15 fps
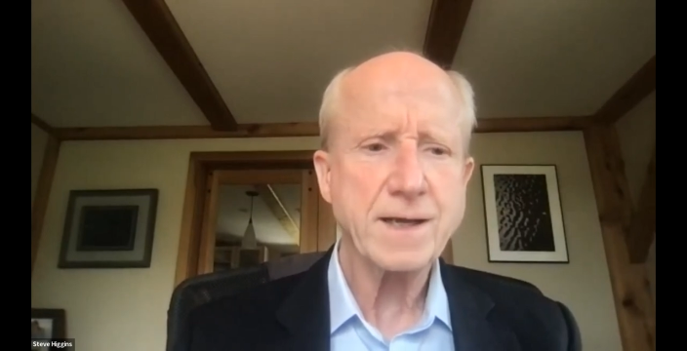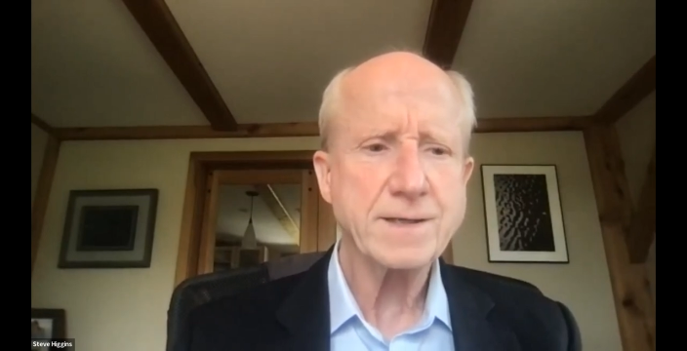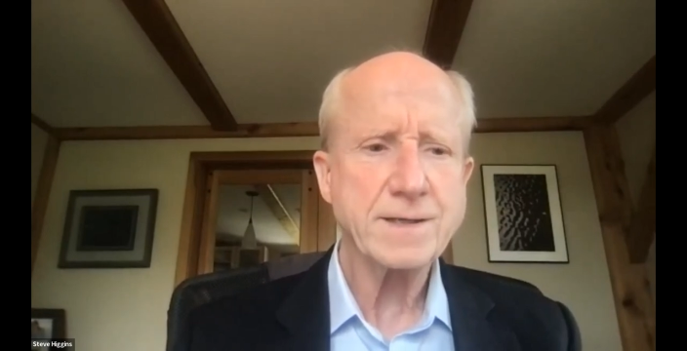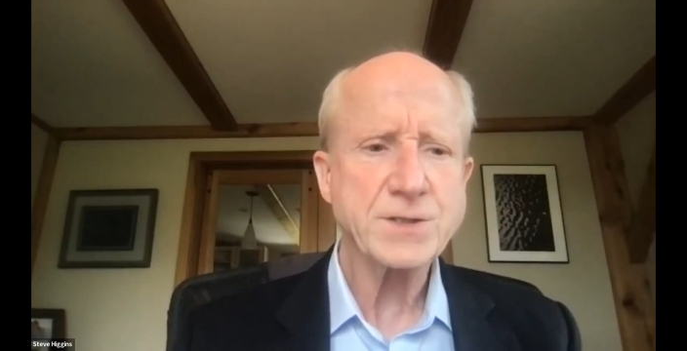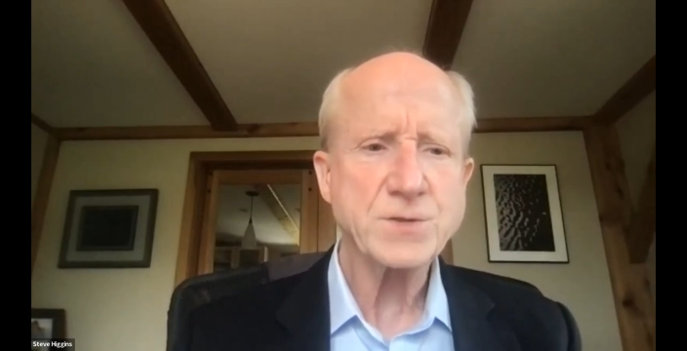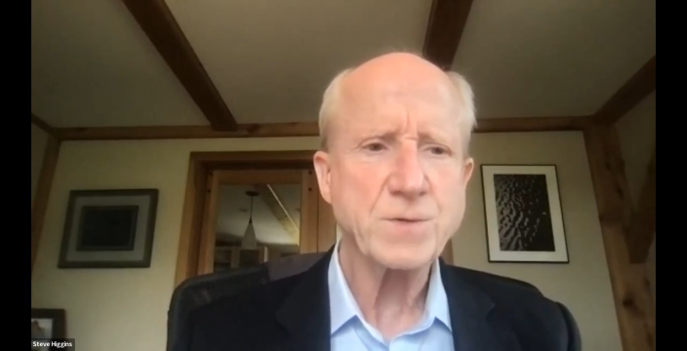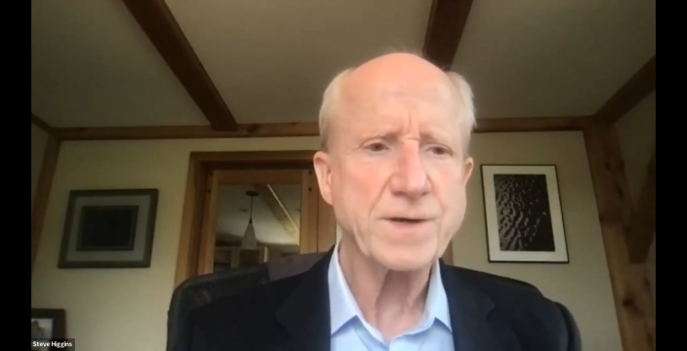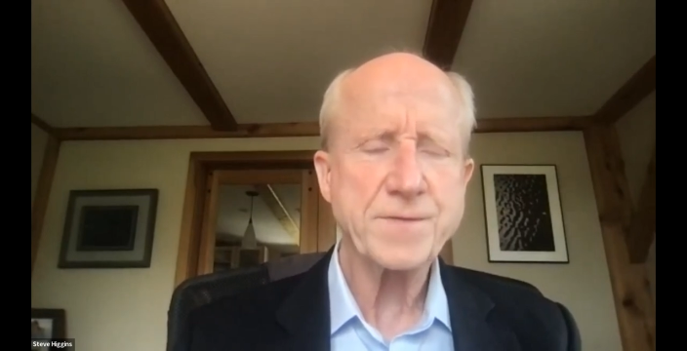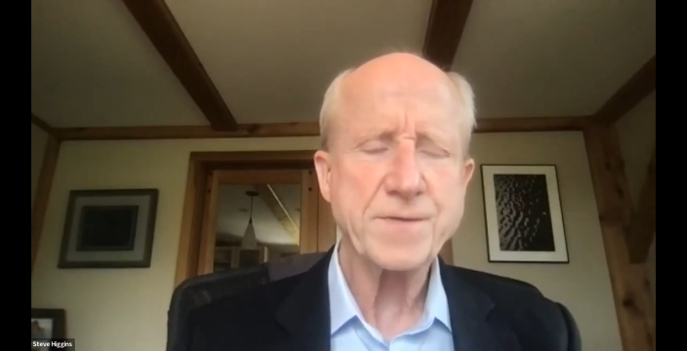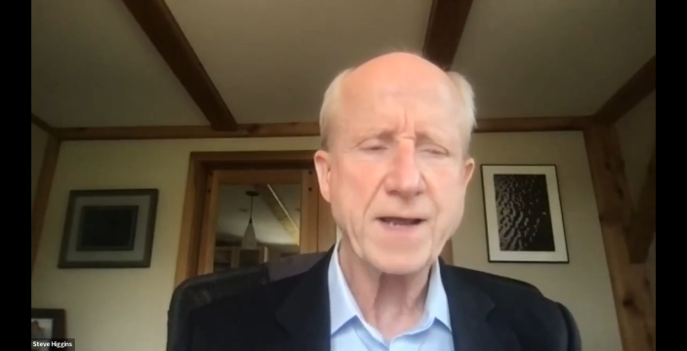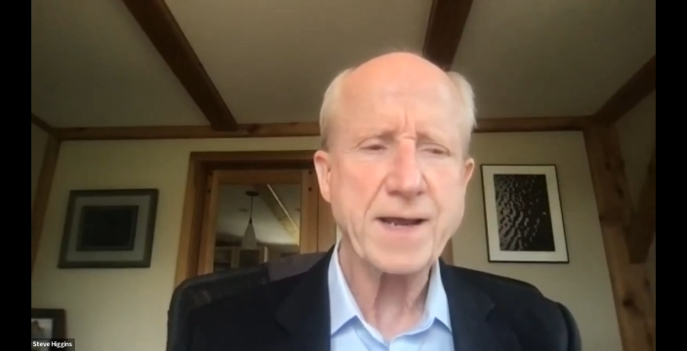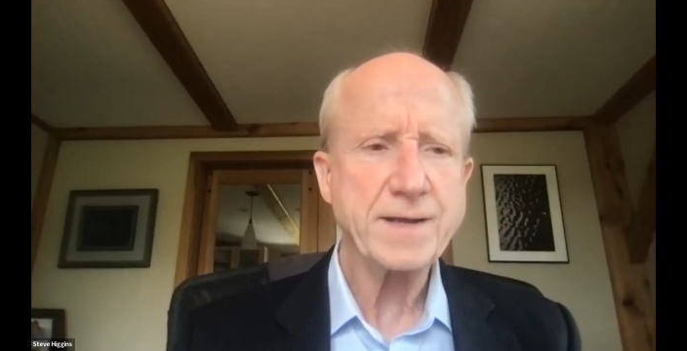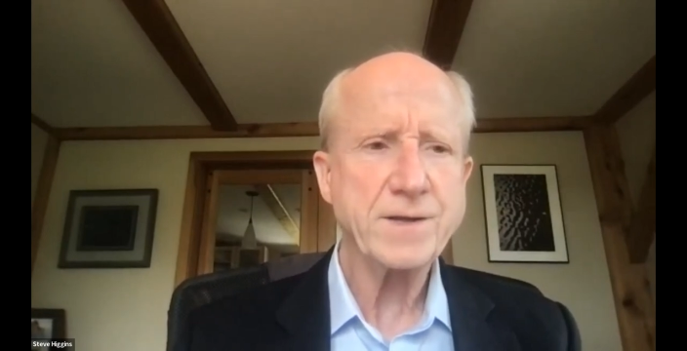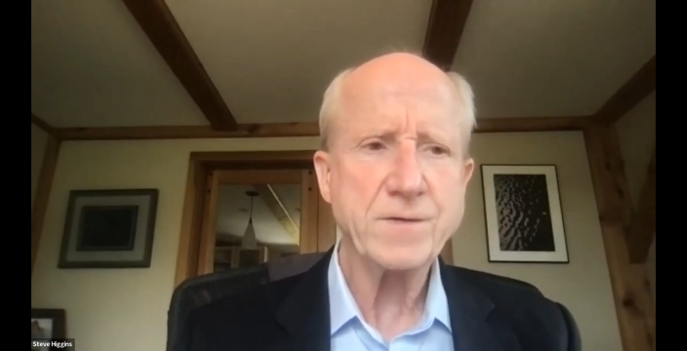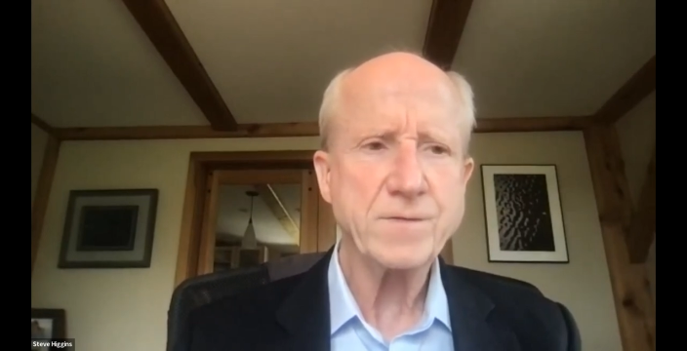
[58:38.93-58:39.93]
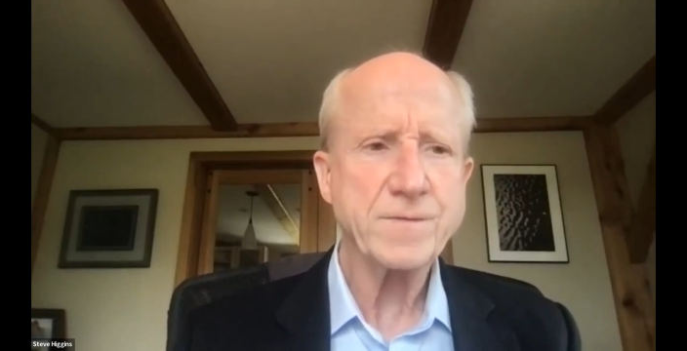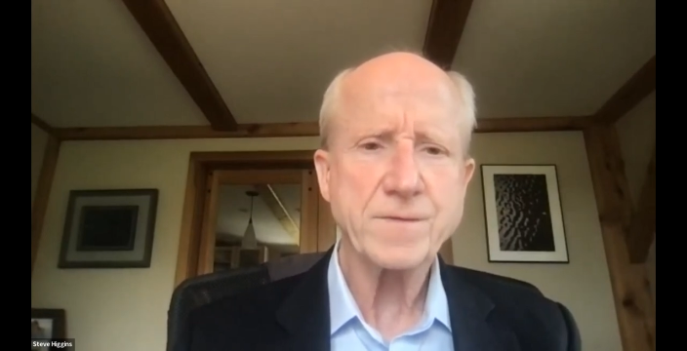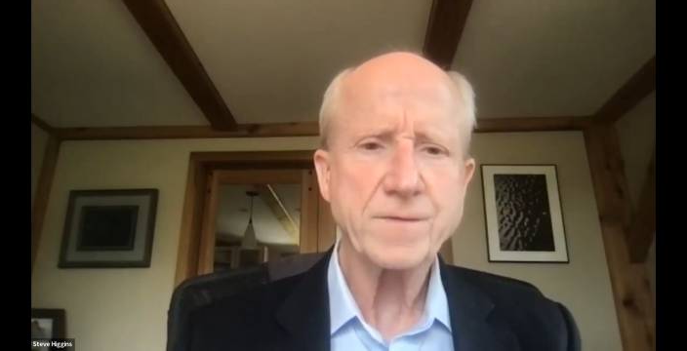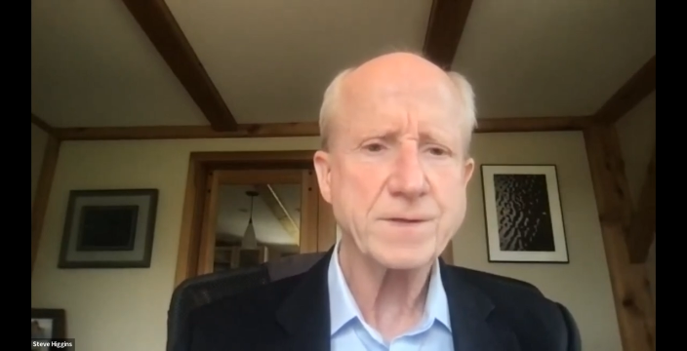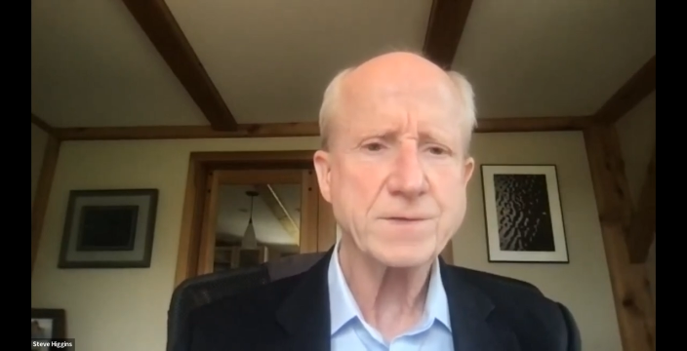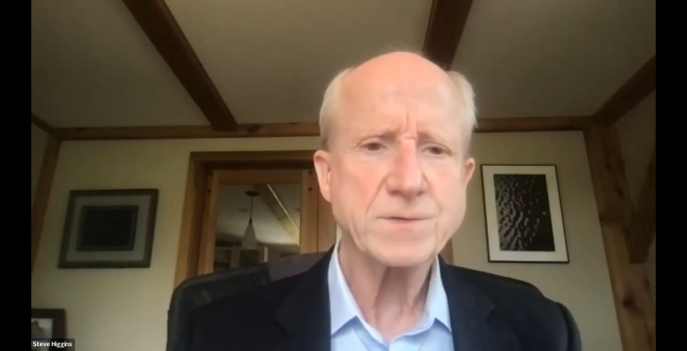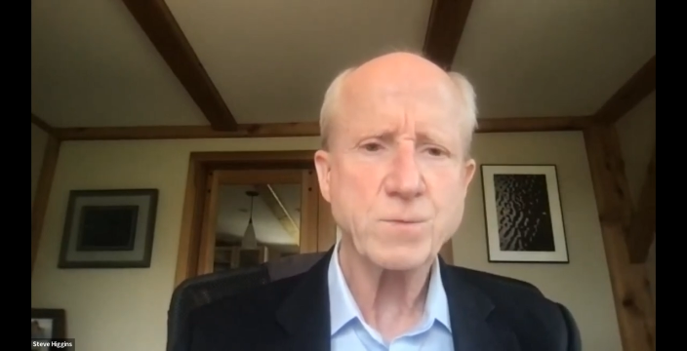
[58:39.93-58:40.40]
I just want to
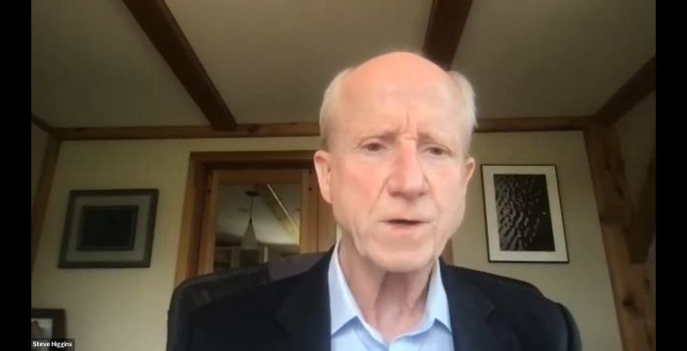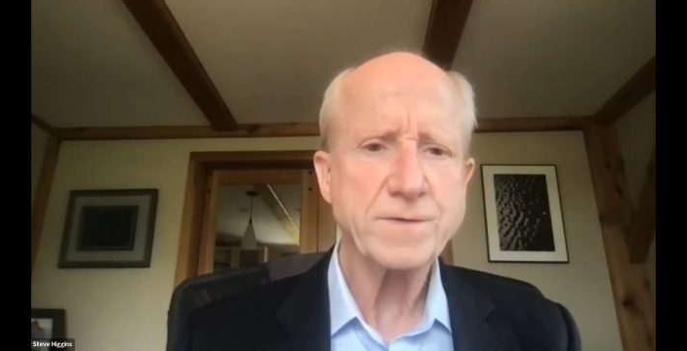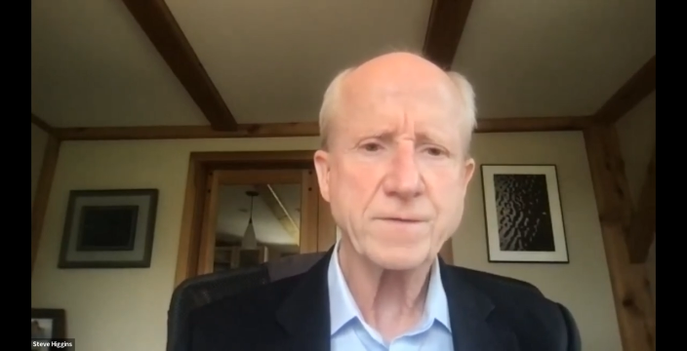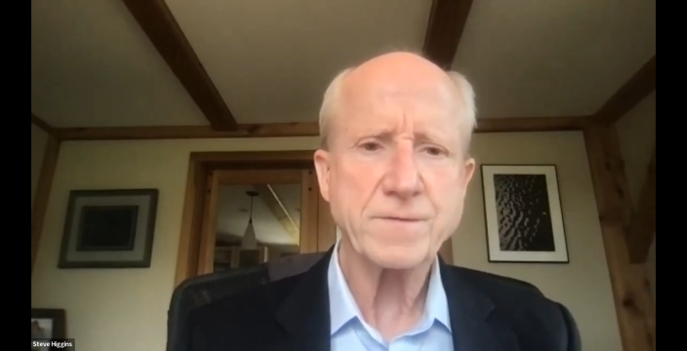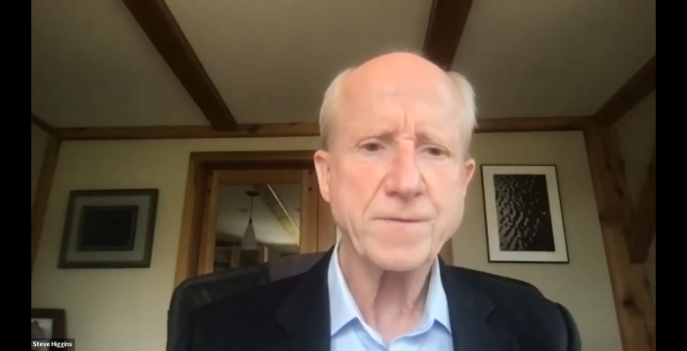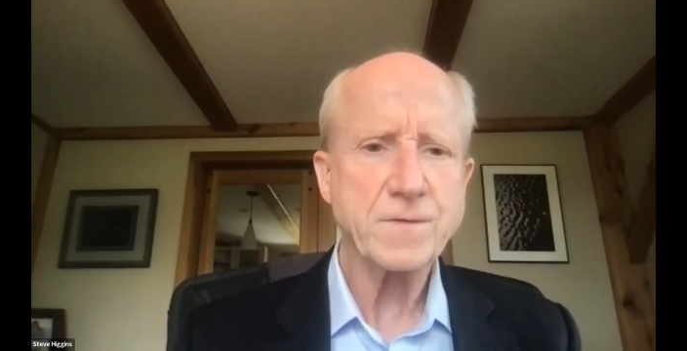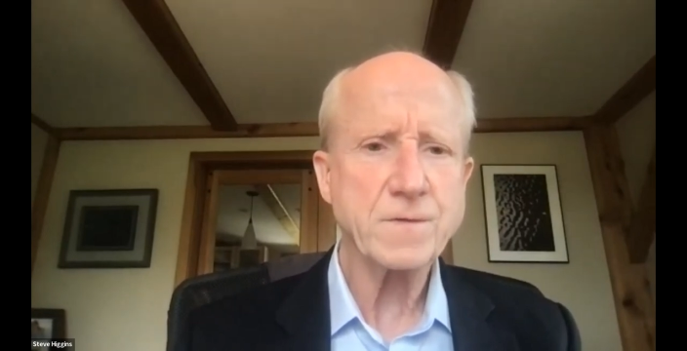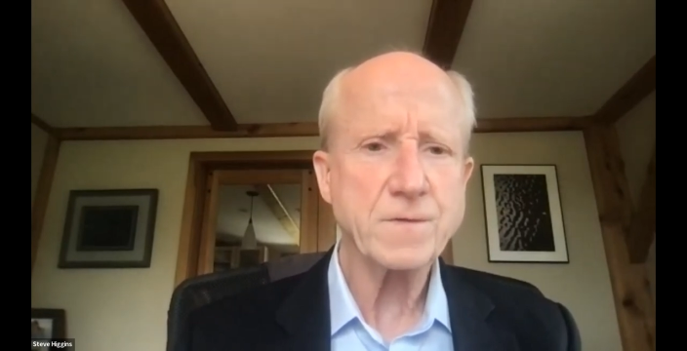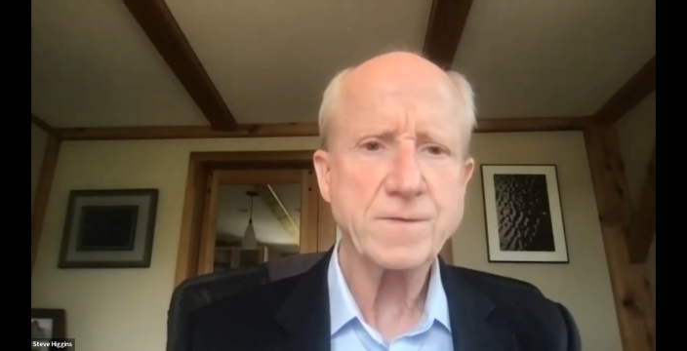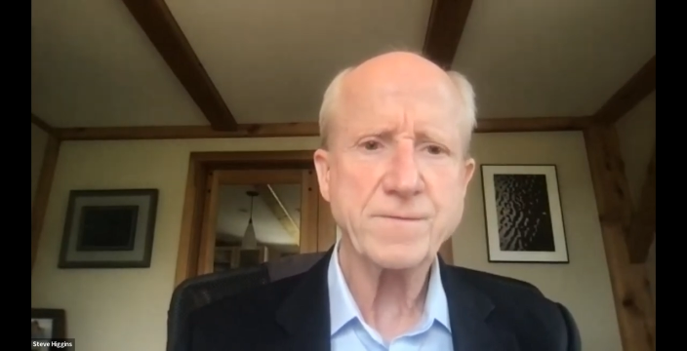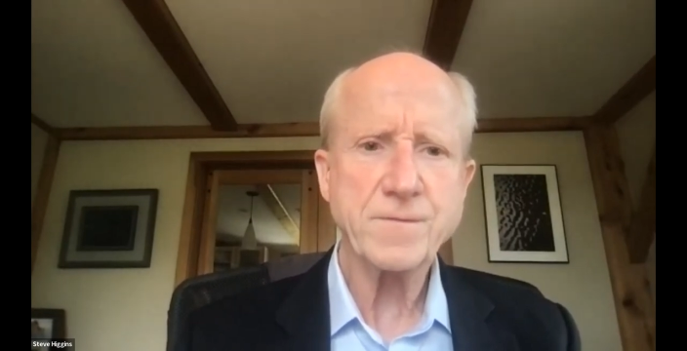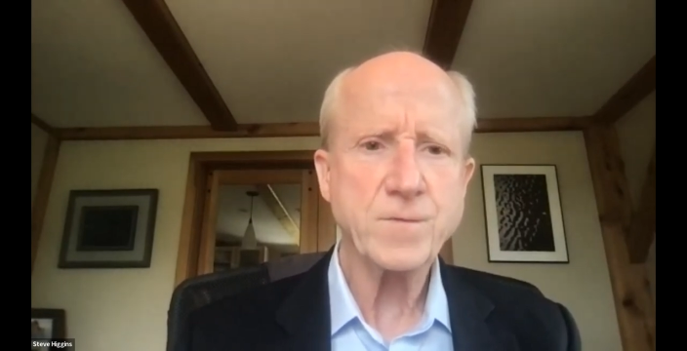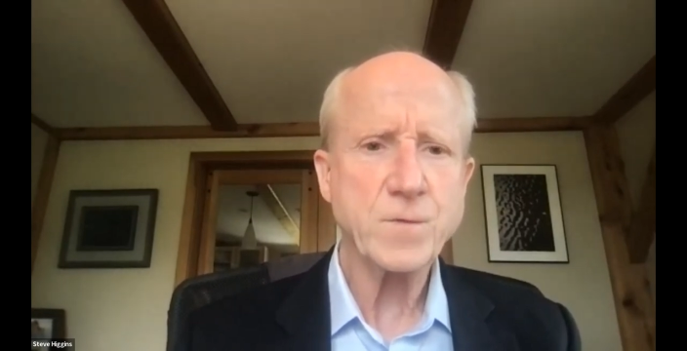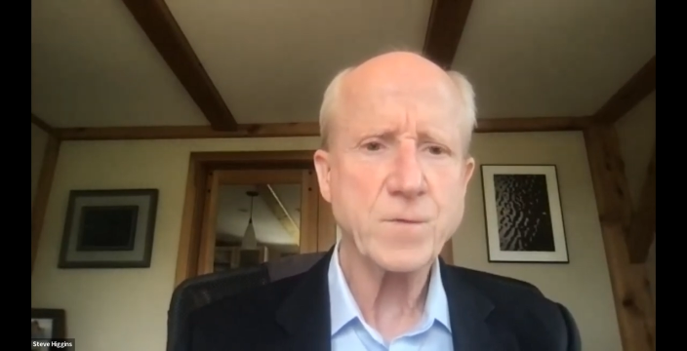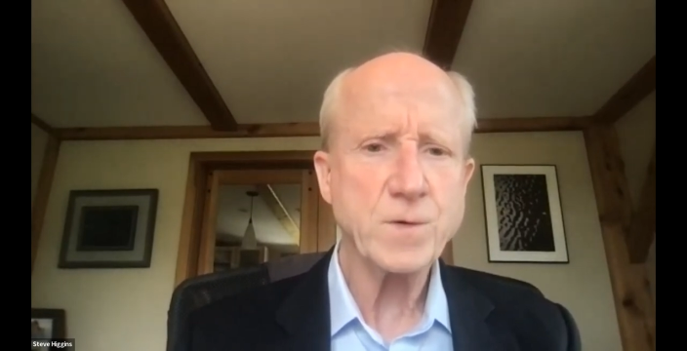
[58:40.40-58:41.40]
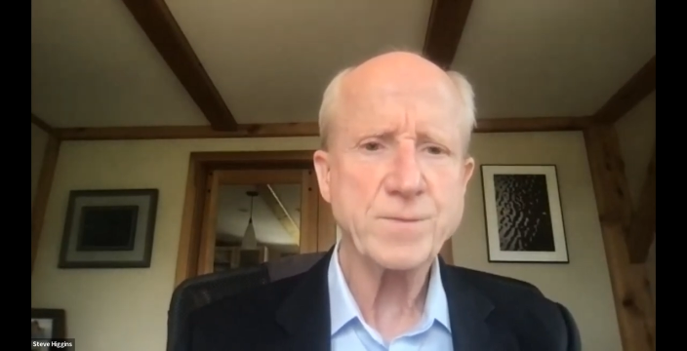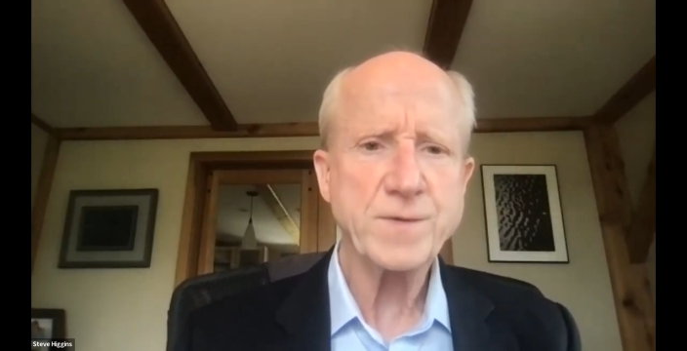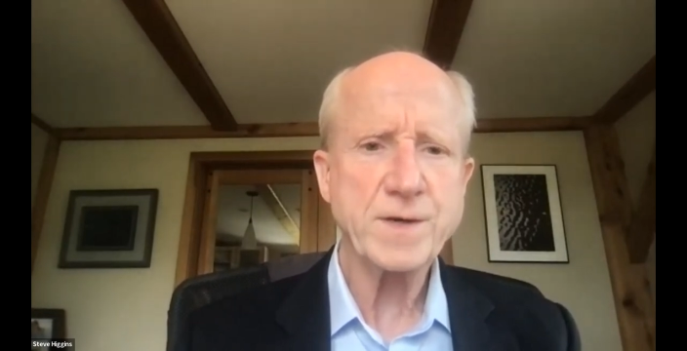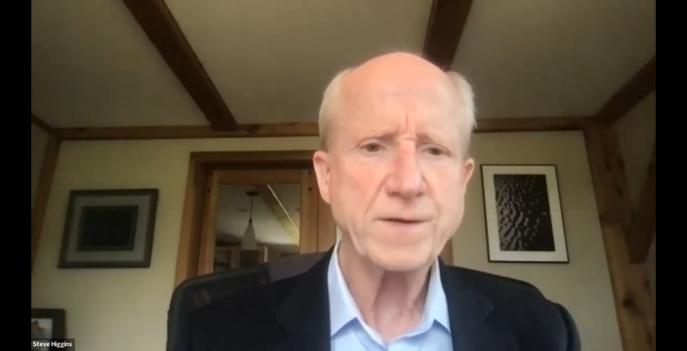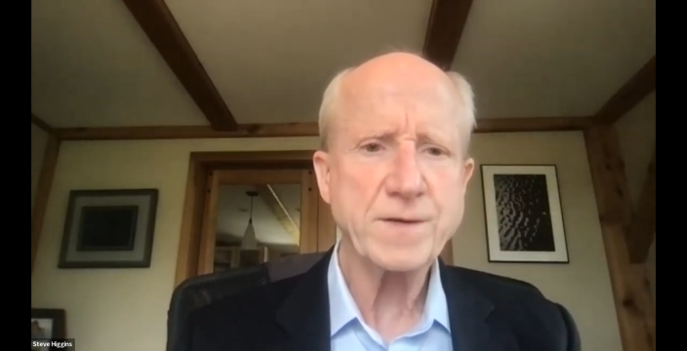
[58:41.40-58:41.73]
thank you for this wonderful,